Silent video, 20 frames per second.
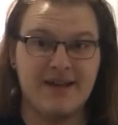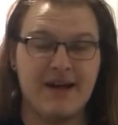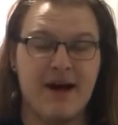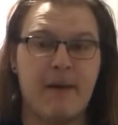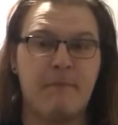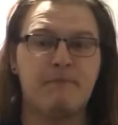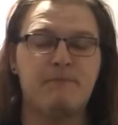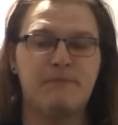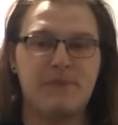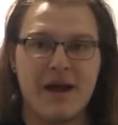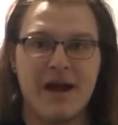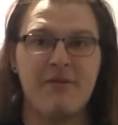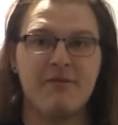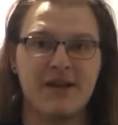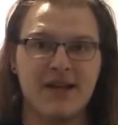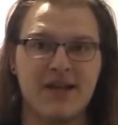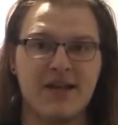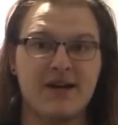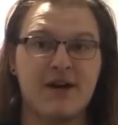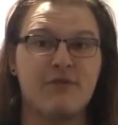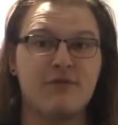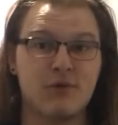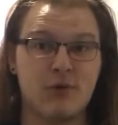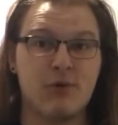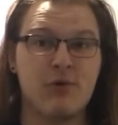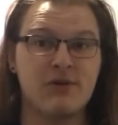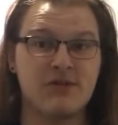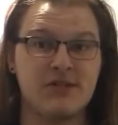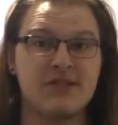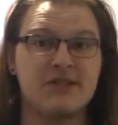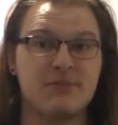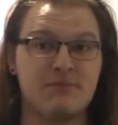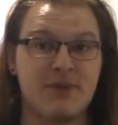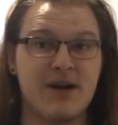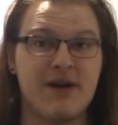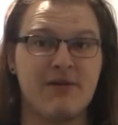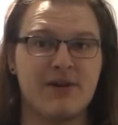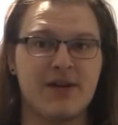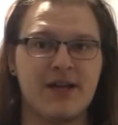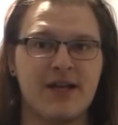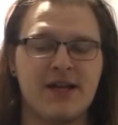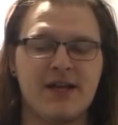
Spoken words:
A bounty. Of course it's a bounty.